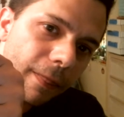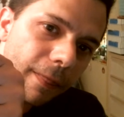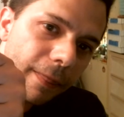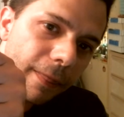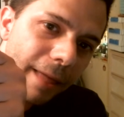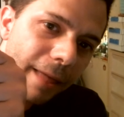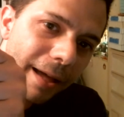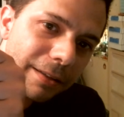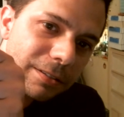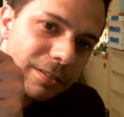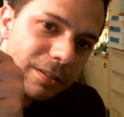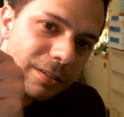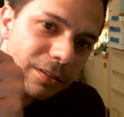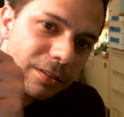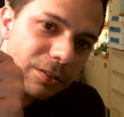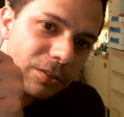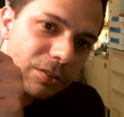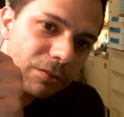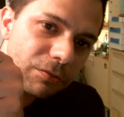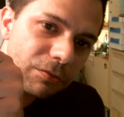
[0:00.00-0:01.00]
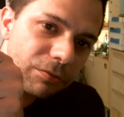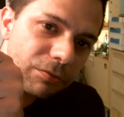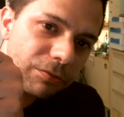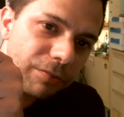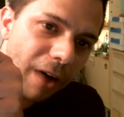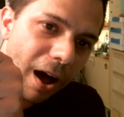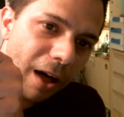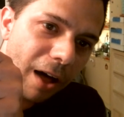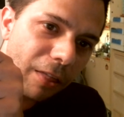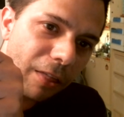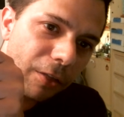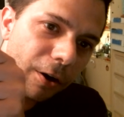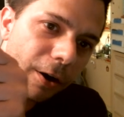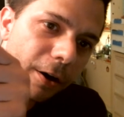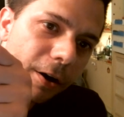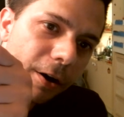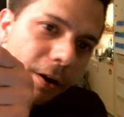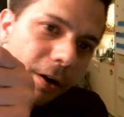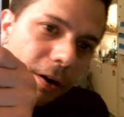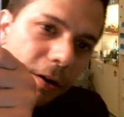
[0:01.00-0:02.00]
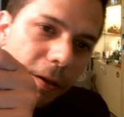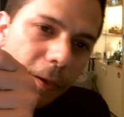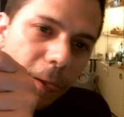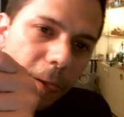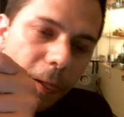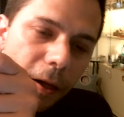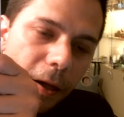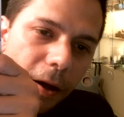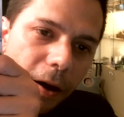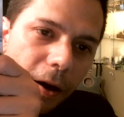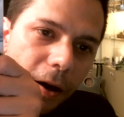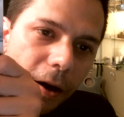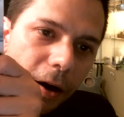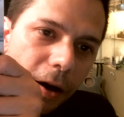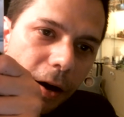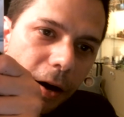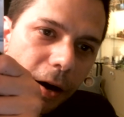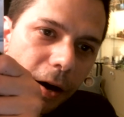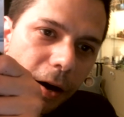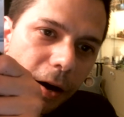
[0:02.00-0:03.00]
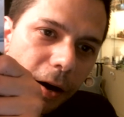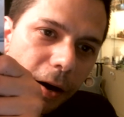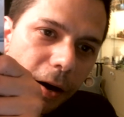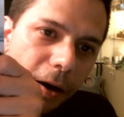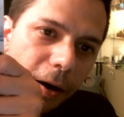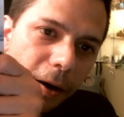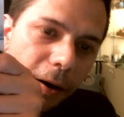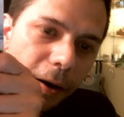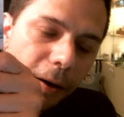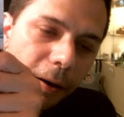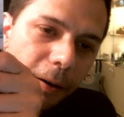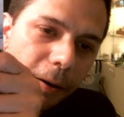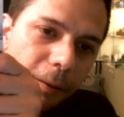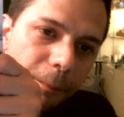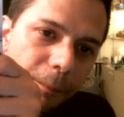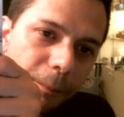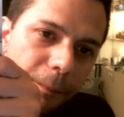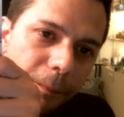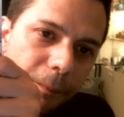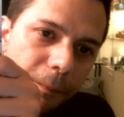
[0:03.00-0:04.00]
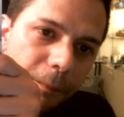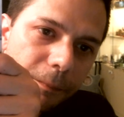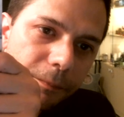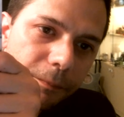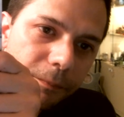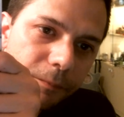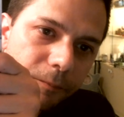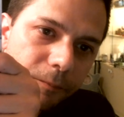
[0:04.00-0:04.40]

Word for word: that's his father, um,